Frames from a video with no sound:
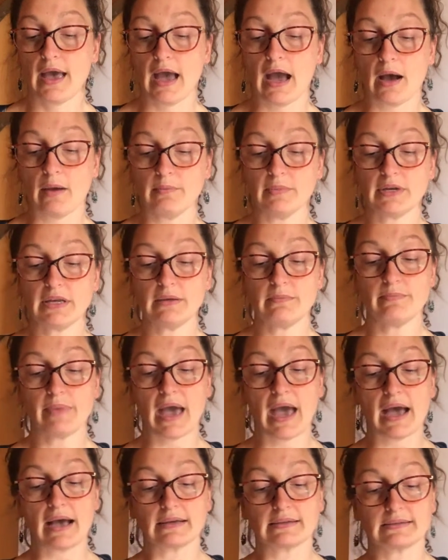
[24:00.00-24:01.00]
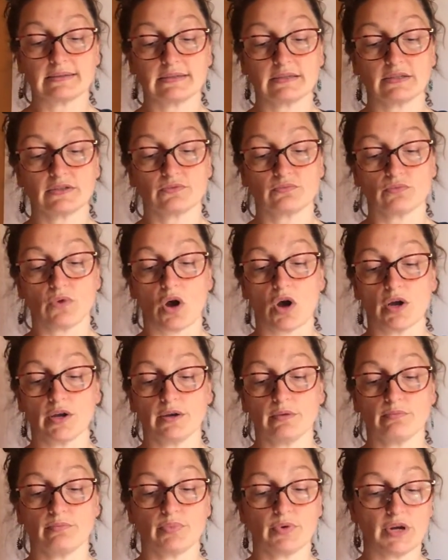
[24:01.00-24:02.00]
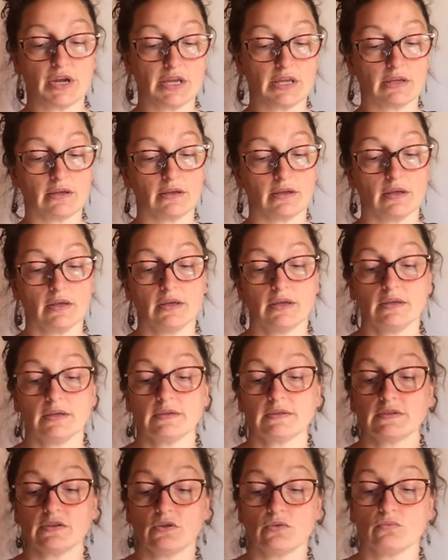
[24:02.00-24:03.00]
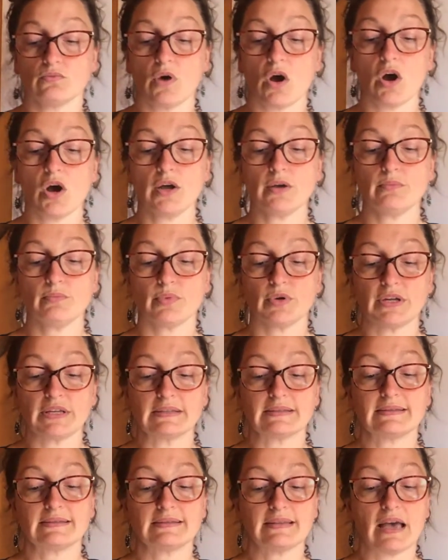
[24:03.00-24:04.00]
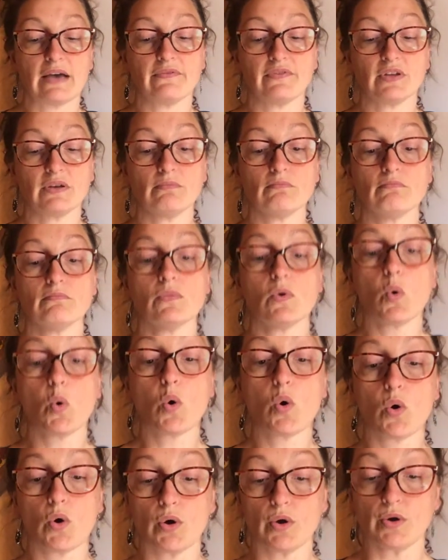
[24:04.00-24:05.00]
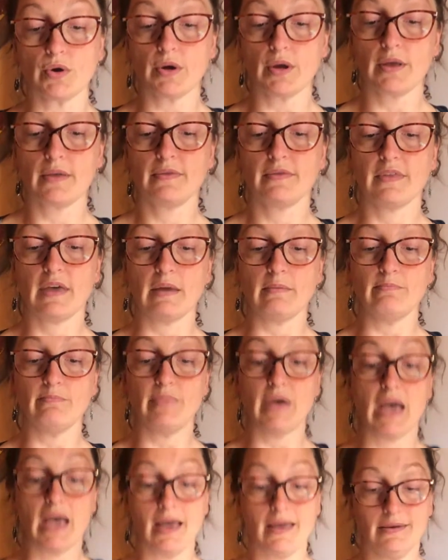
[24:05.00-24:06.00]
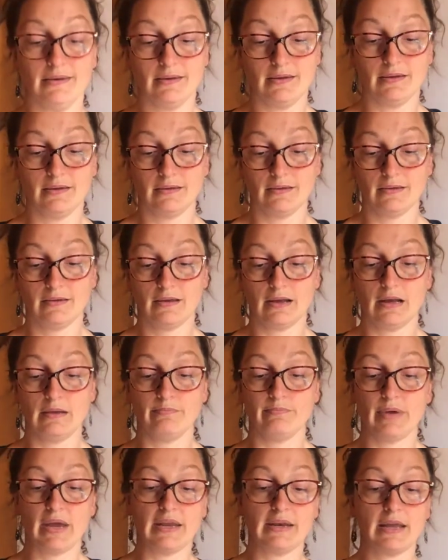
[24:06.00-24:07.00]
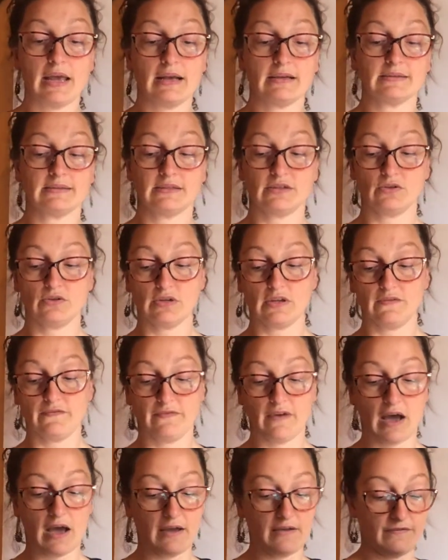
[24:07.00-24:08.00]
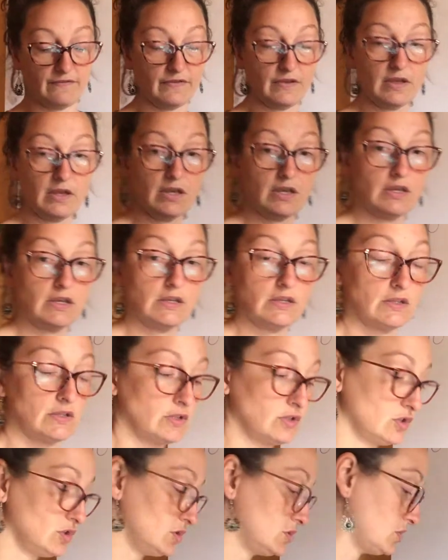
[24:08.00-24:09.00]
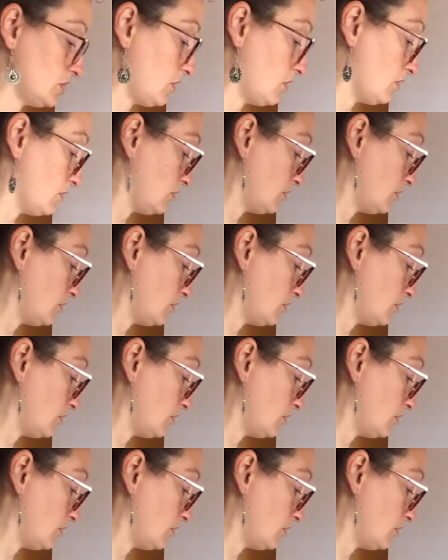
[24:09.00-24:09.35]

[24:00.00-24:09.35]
many bags does Ron bring? So Ron brings 7 more than Ben, and Ben has 35. So